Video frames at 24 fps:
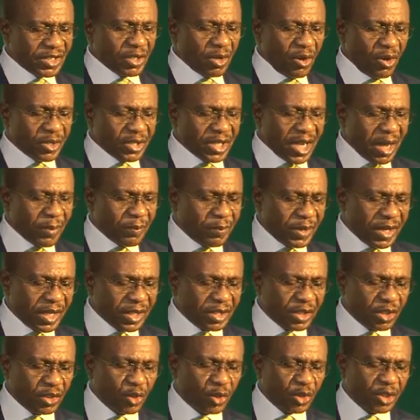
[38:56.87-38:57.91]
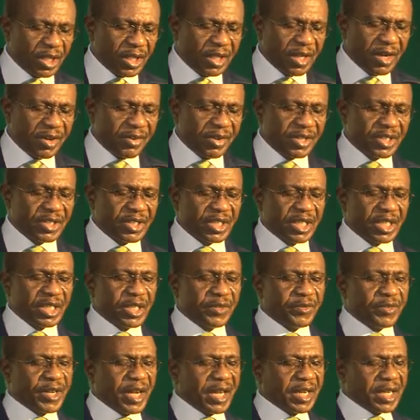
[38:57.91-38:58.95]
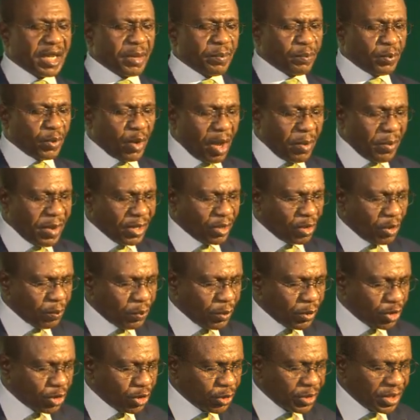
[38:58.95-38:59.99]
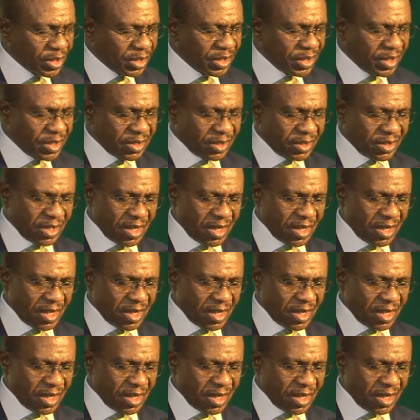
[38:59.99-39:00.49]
on their ability to generate significant employment opportunities